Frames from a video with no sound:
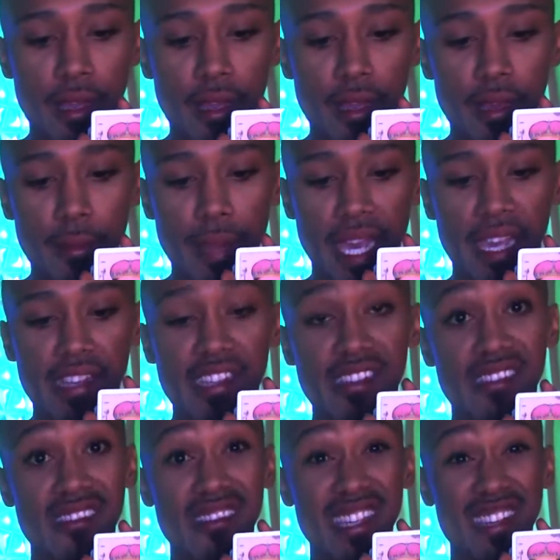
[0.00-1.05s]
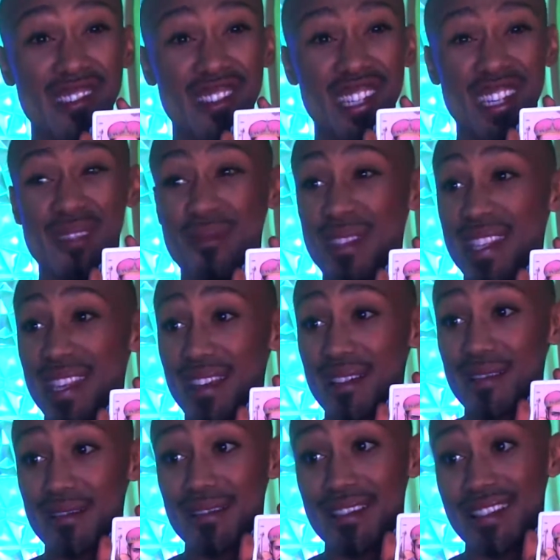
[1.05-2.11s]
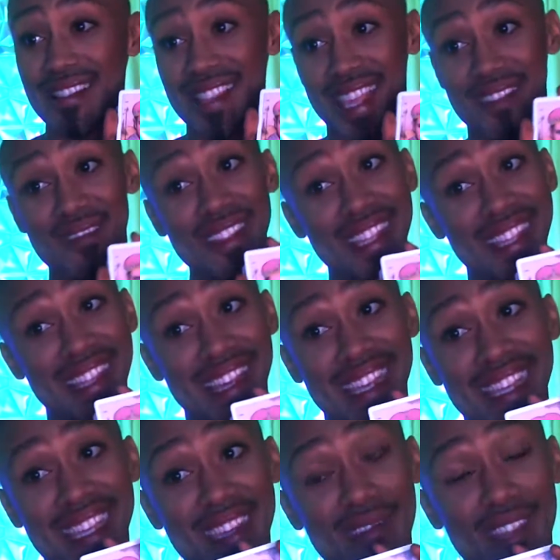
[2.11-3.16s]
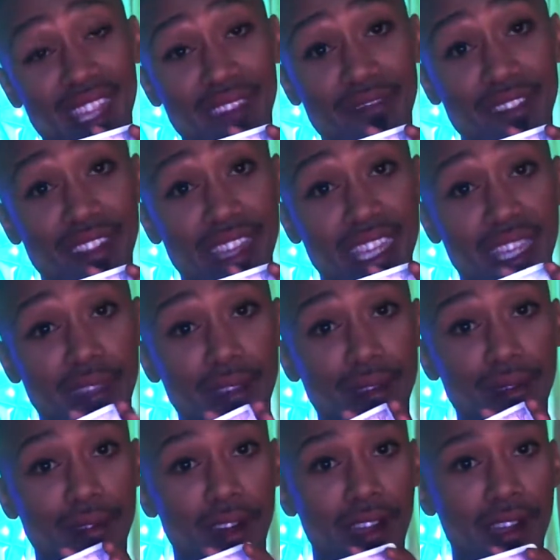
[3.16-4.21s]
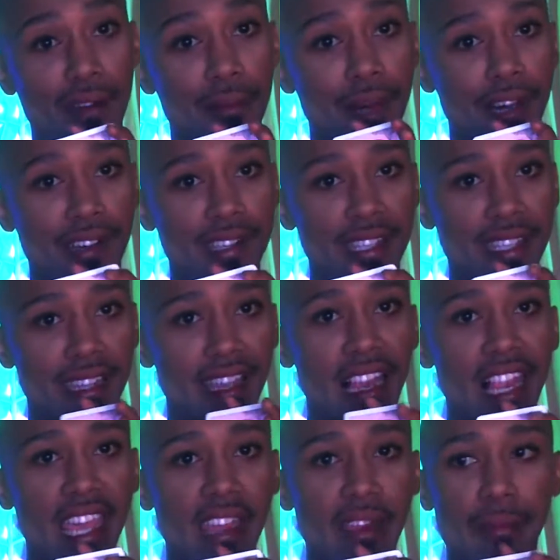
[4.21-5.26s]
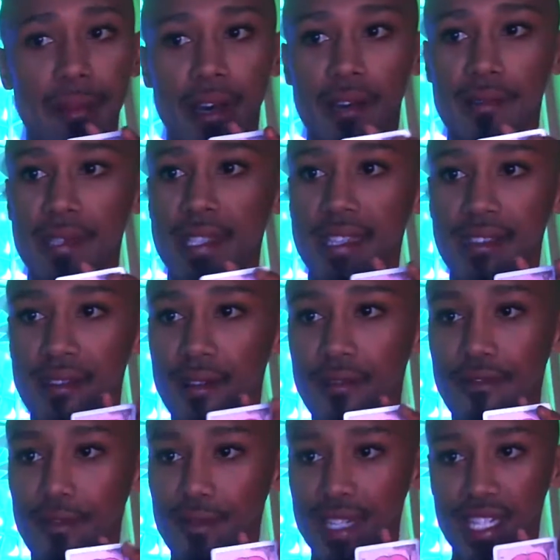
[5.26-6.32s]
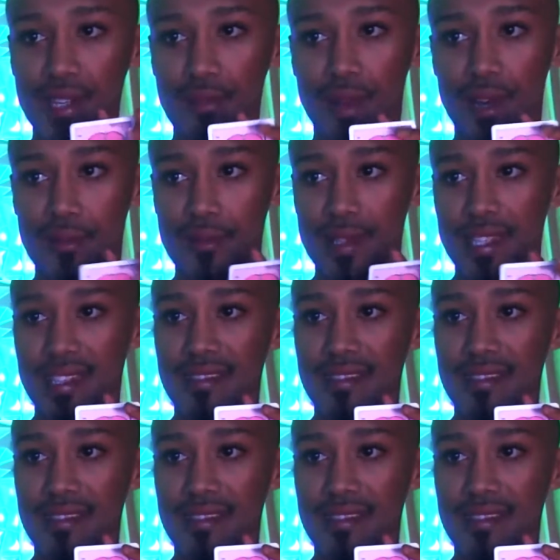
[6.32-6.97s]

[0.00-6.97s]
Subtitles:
passion, and leadership. So they really like you and they feel like you are a boss. A lady boss, you go for what you want.